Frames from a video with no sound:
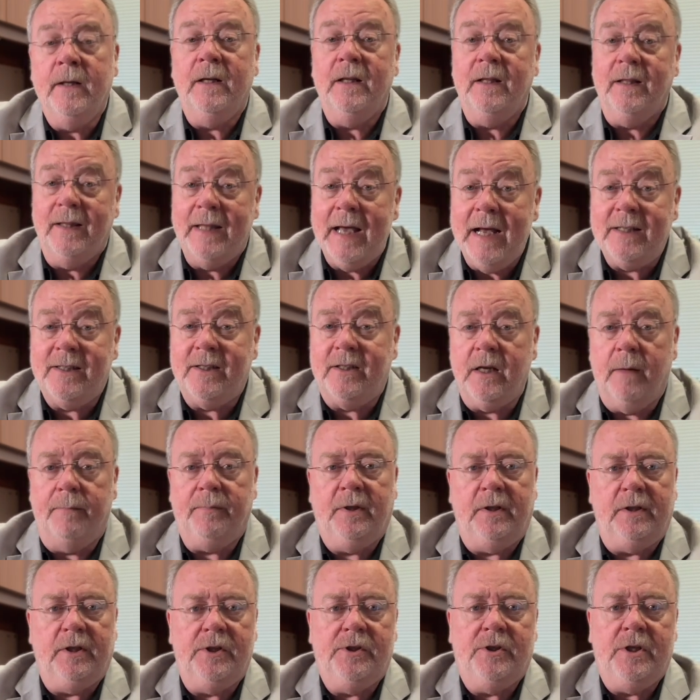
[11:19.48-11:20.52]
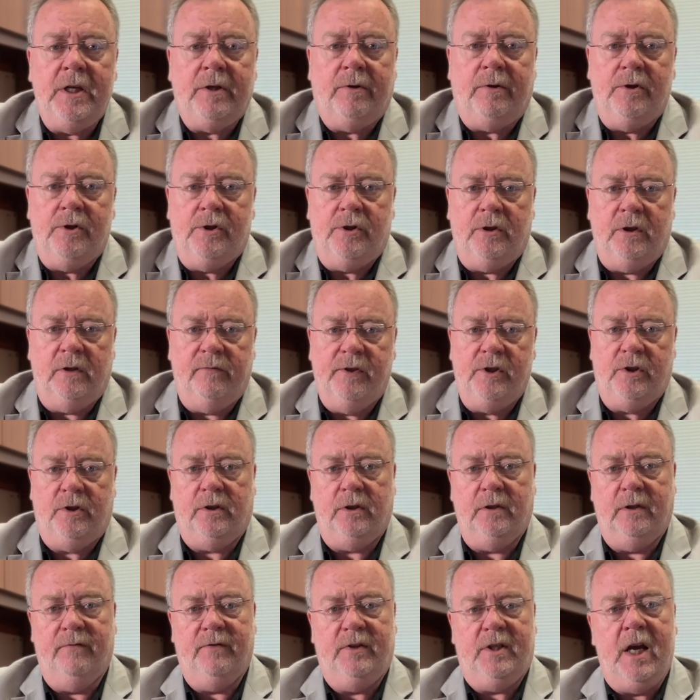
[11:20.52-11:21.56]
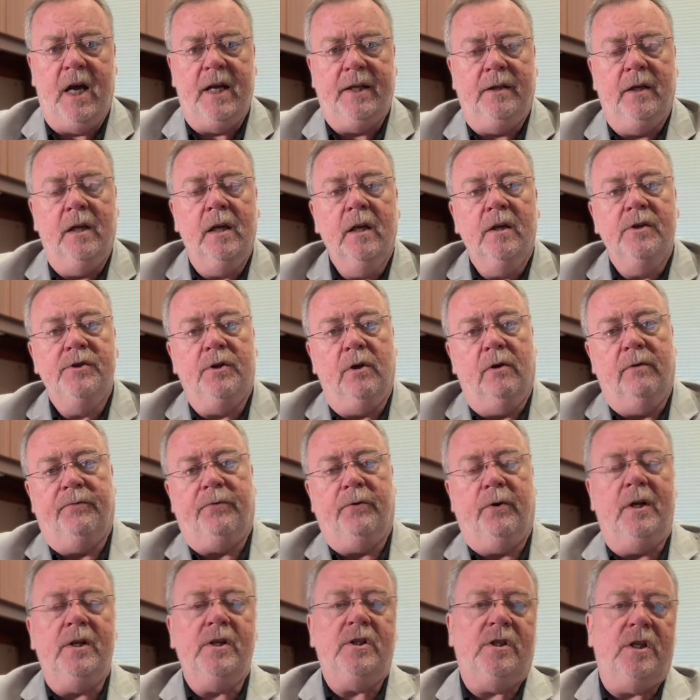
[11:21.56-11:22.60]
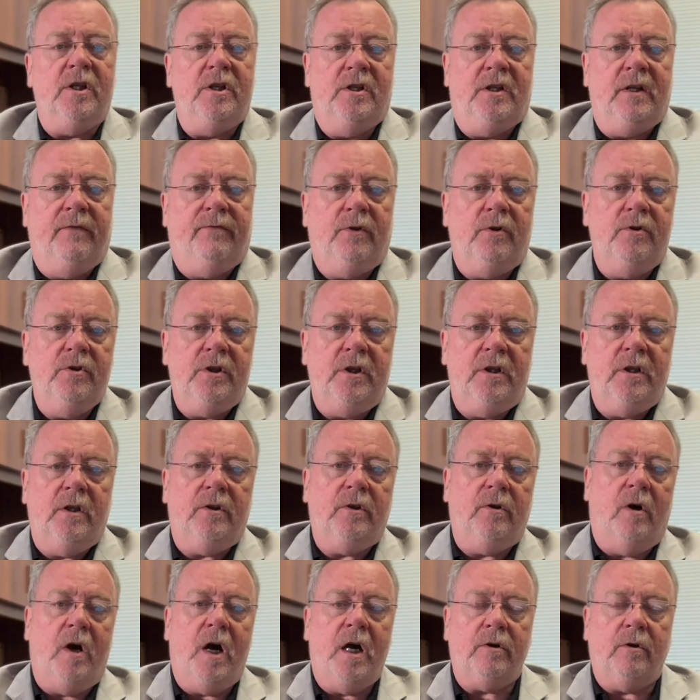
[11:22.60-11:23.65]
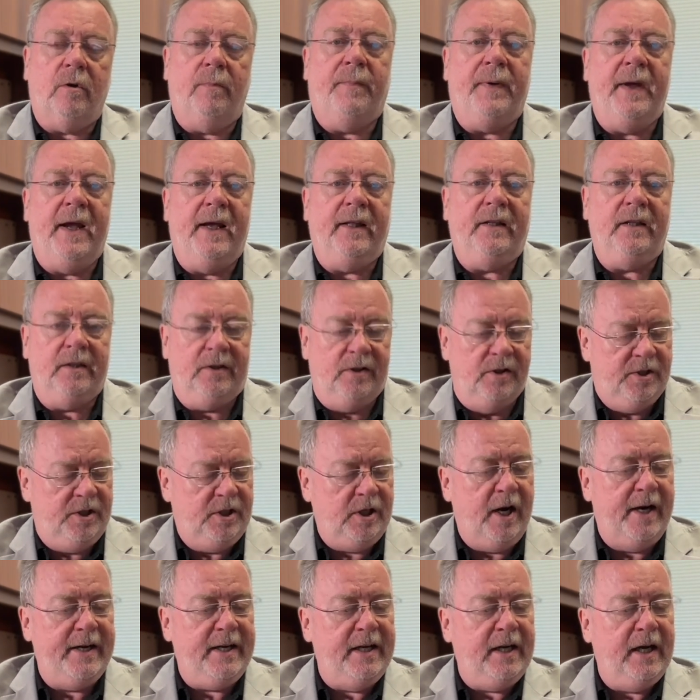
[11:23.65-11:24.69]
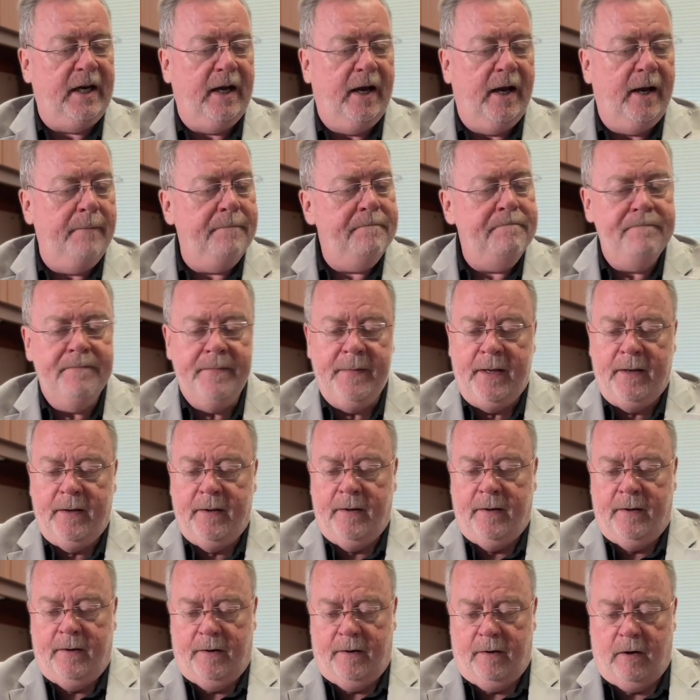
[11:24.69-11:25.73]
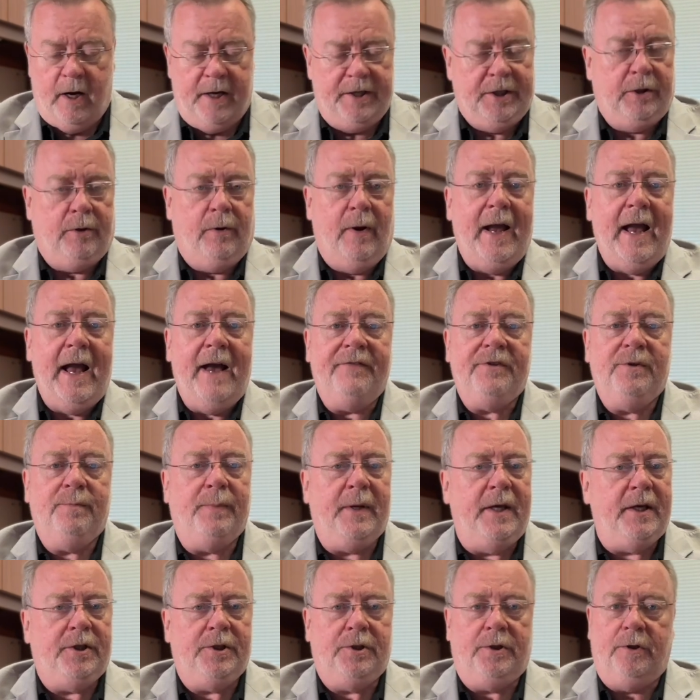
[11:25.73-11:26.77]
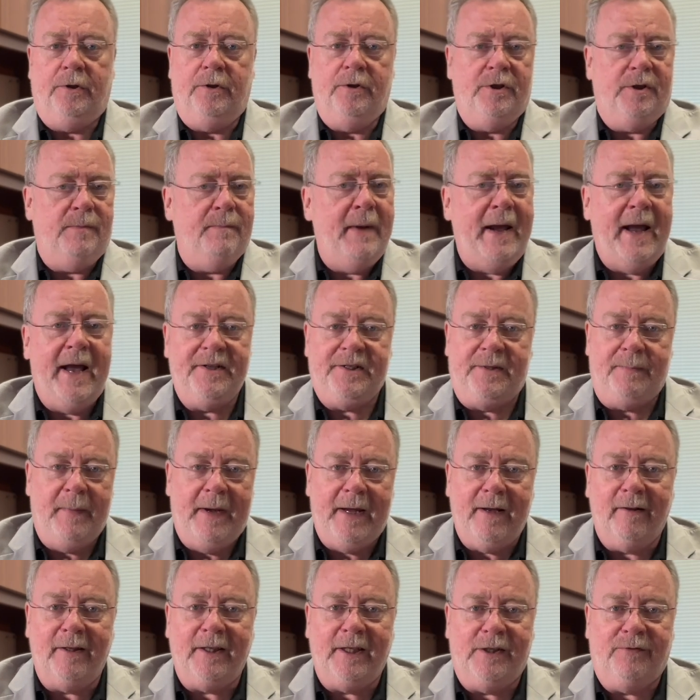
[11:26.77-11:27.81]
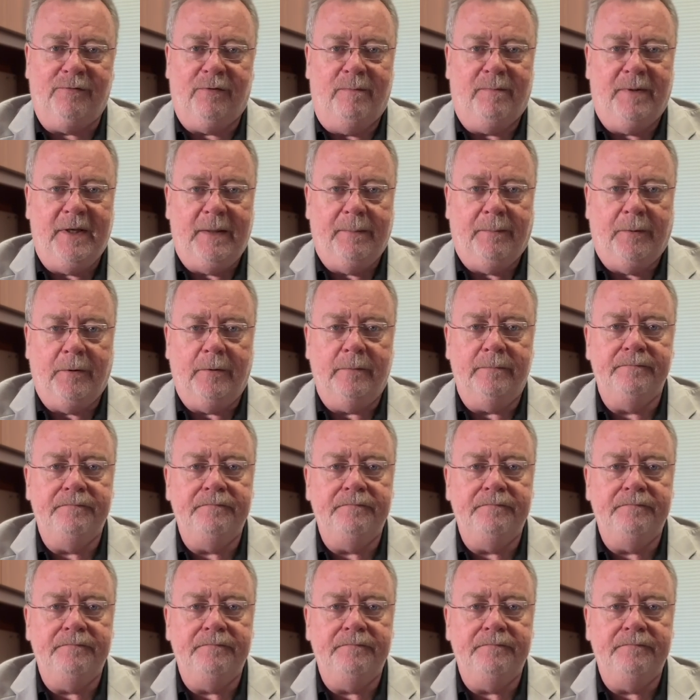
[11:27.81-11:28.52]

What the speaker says: That's something the Secret Service could have done. So for instance, if there's another Autopen that is signing autographs, pictures, mass mailings for people,